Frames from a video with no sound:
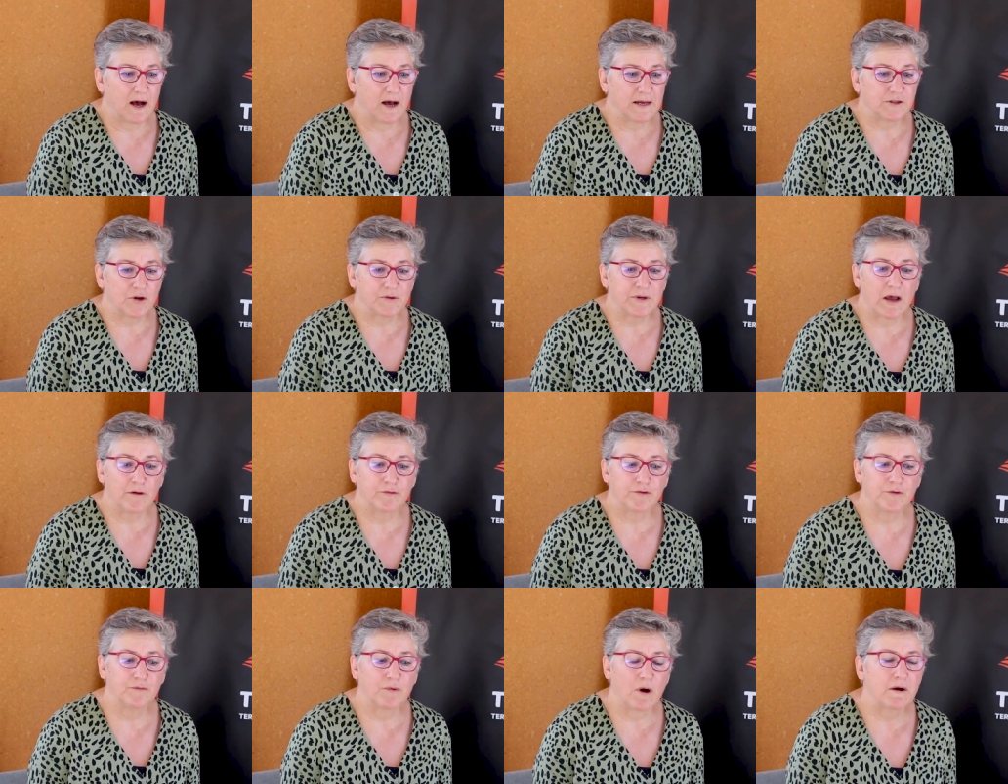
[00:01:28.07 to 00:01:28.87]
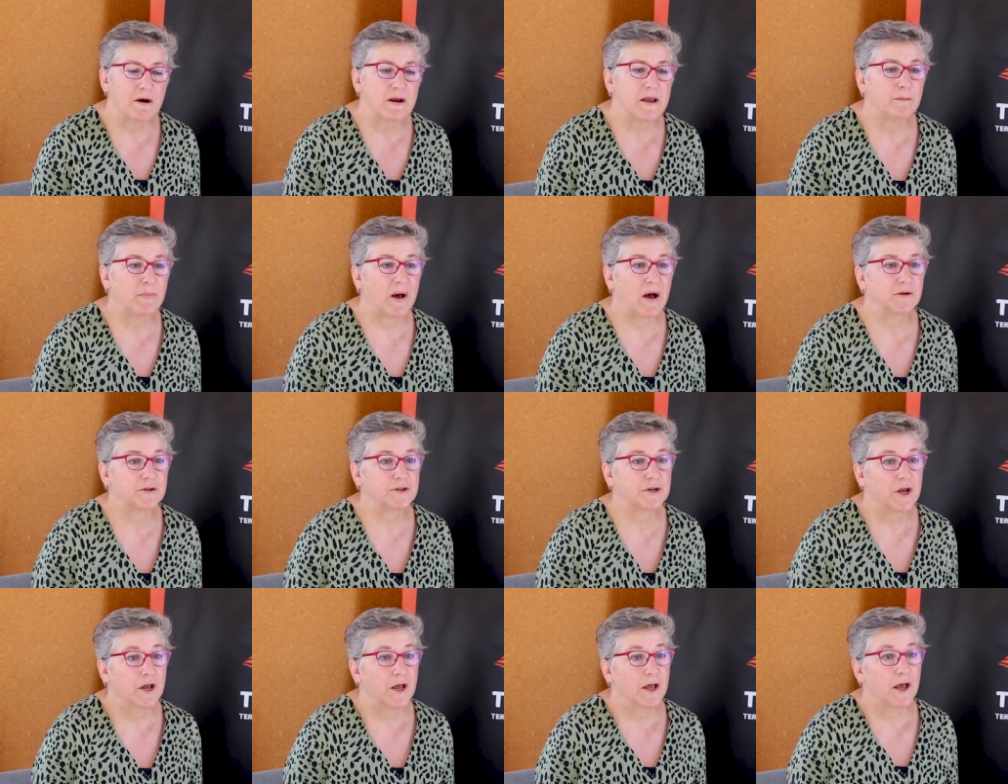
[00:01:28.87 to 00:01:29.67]
I don't have to worry
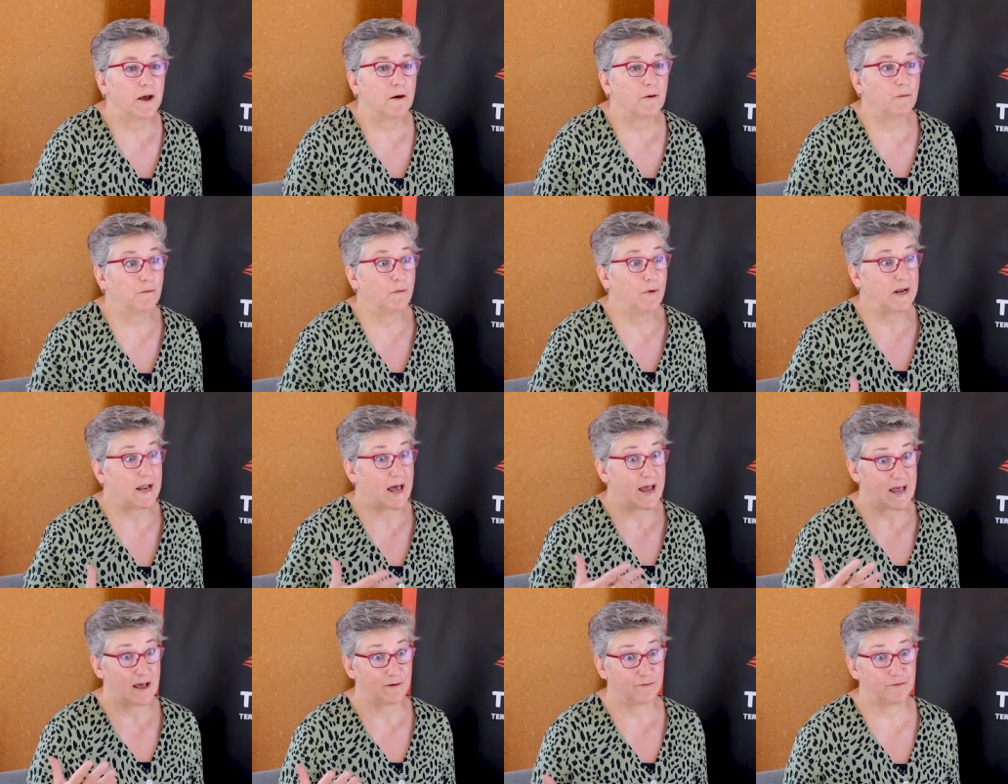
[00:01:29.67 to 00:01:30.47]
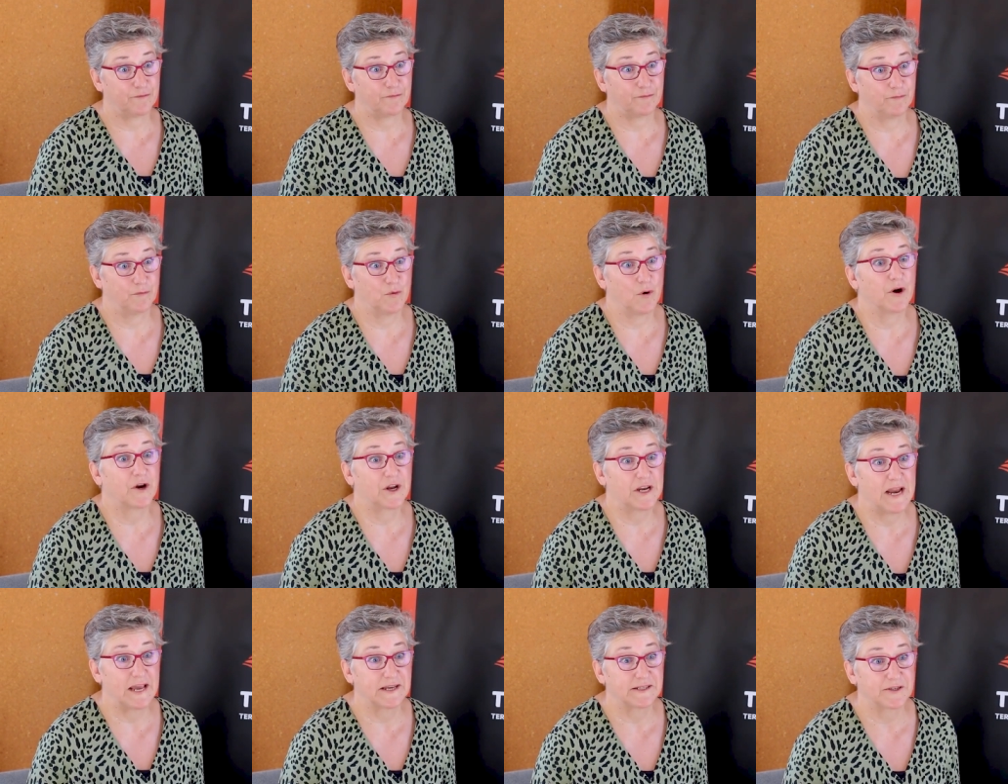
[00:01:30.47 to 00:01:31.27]
about will I have
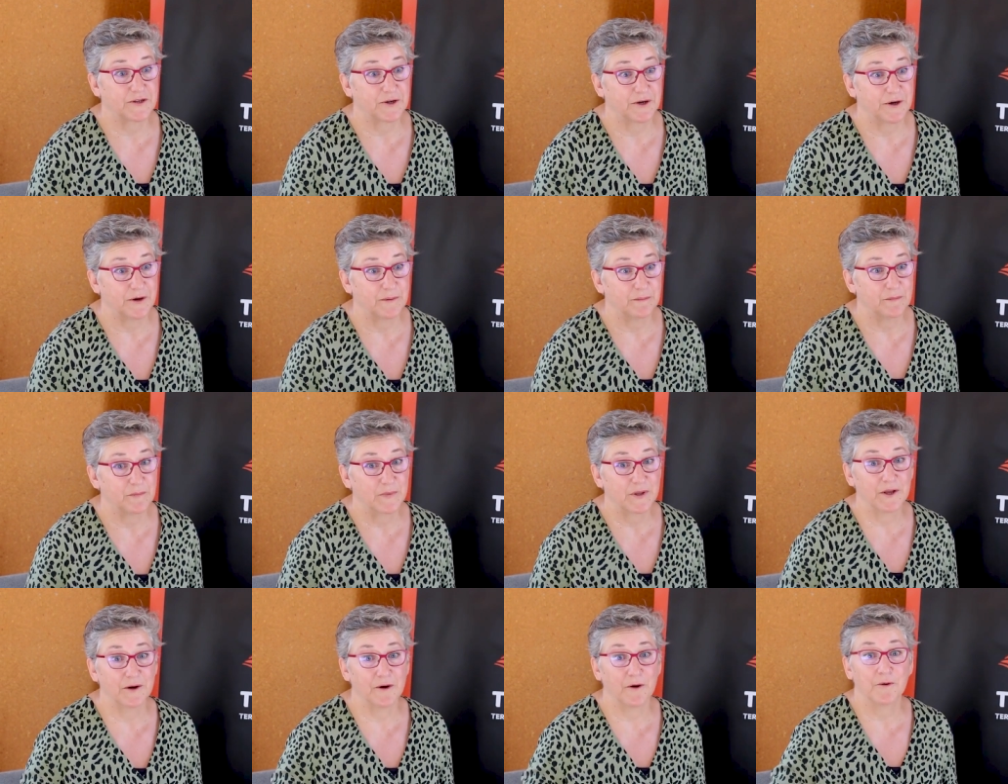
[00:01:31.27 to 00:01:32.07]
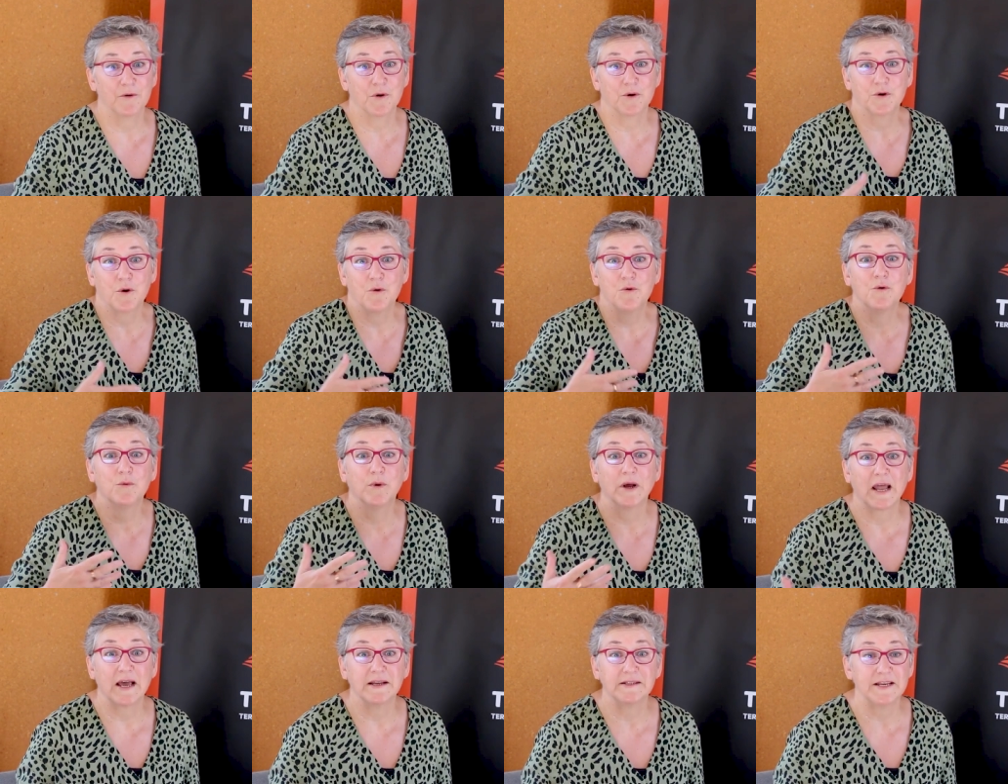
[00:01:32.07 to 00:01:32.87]
work next term, you know,
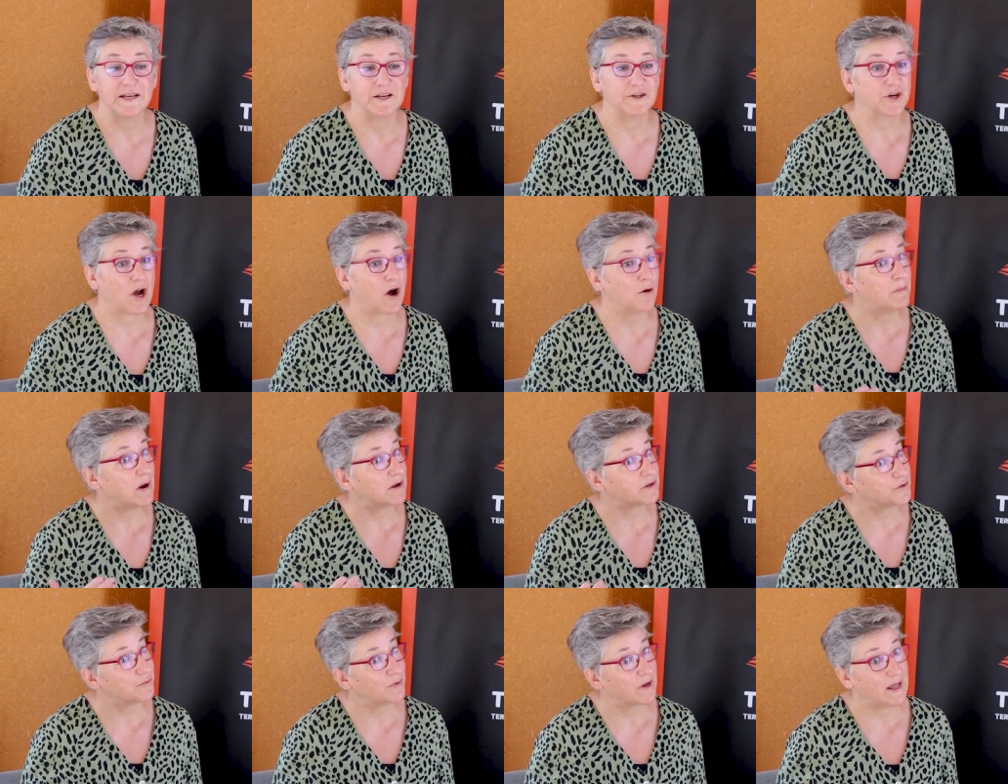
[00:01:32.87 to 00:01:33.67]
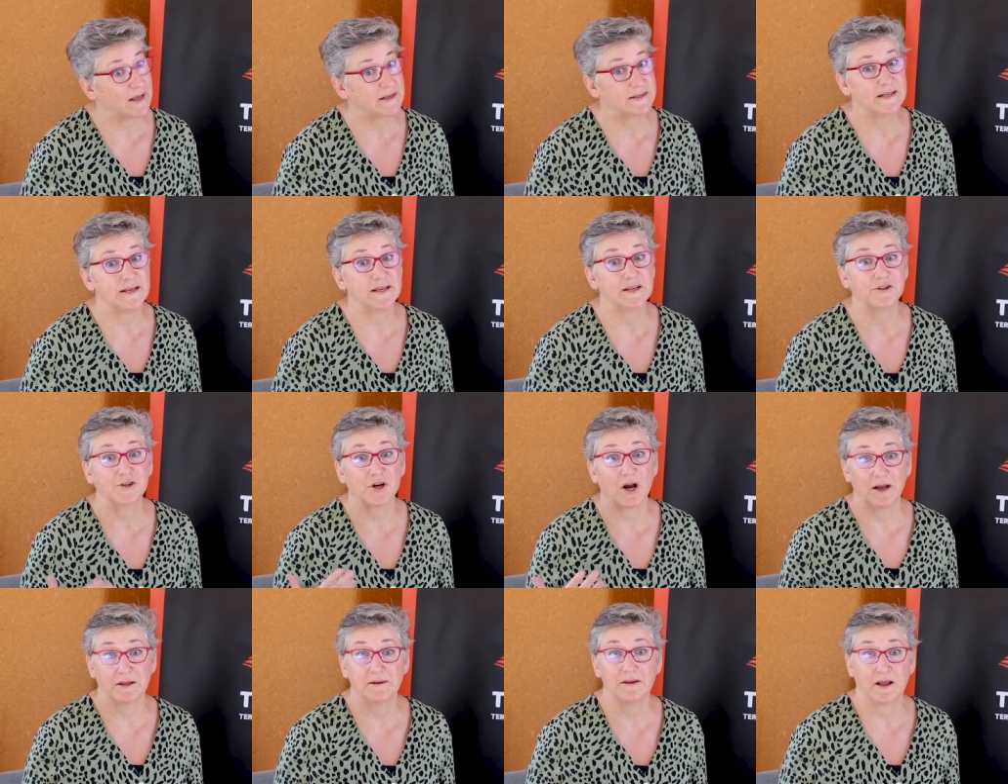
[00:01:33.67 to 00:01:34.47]
who will I teach, how much will I
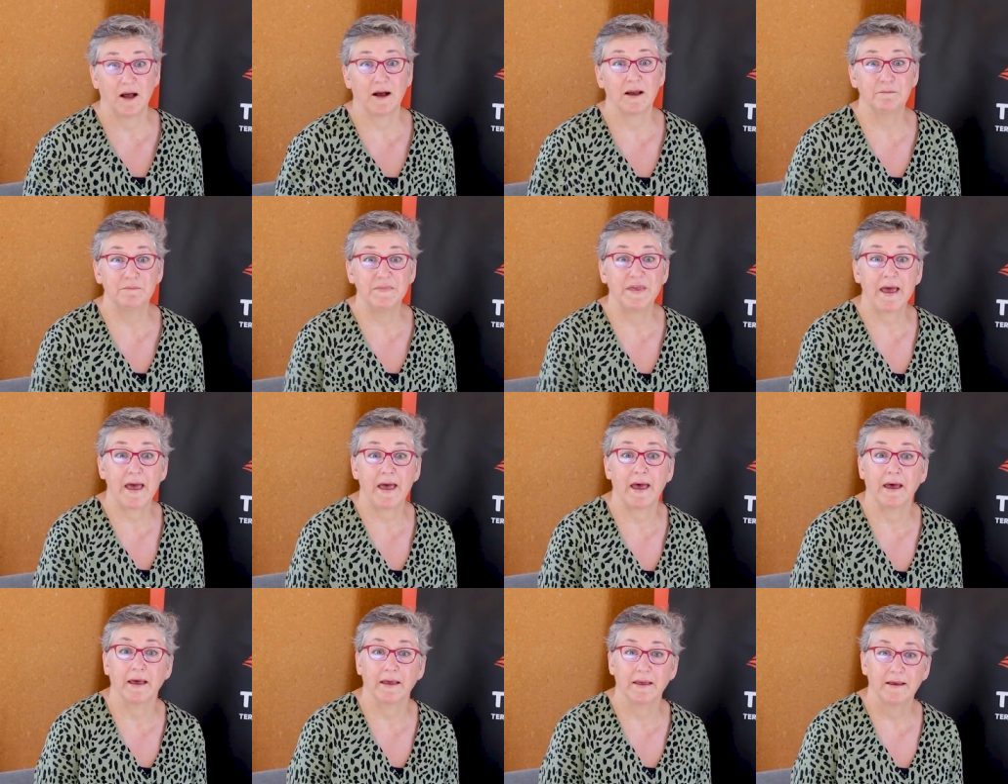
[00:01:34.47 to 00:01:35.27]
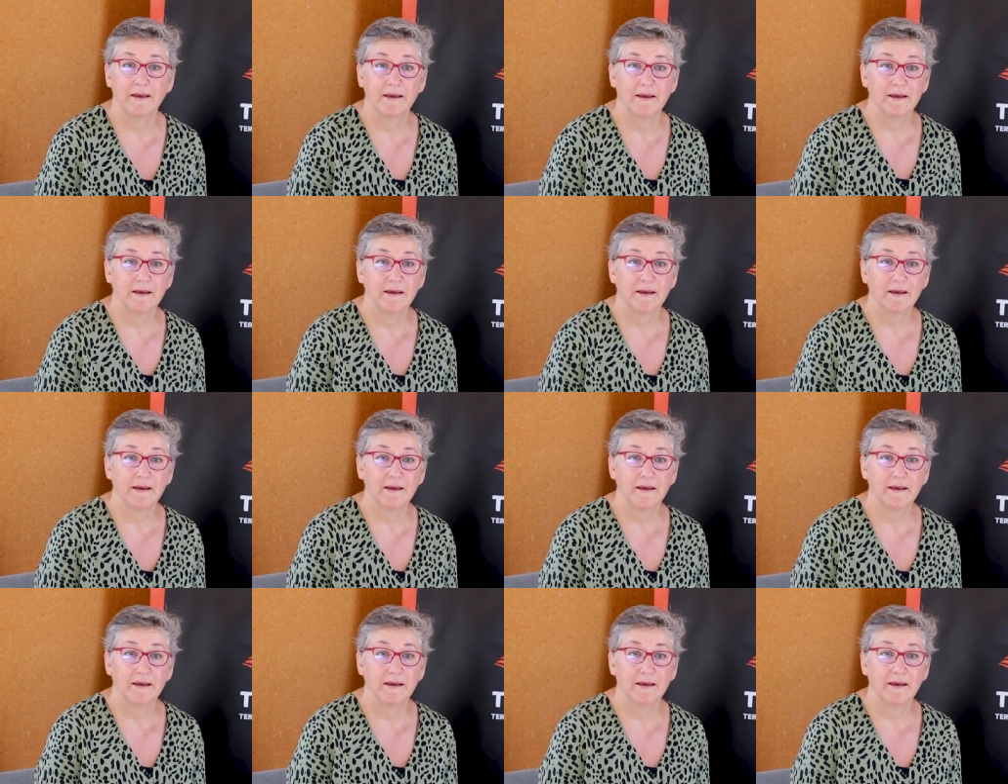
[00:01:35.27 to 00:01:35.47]
teach, I'm, I'm there.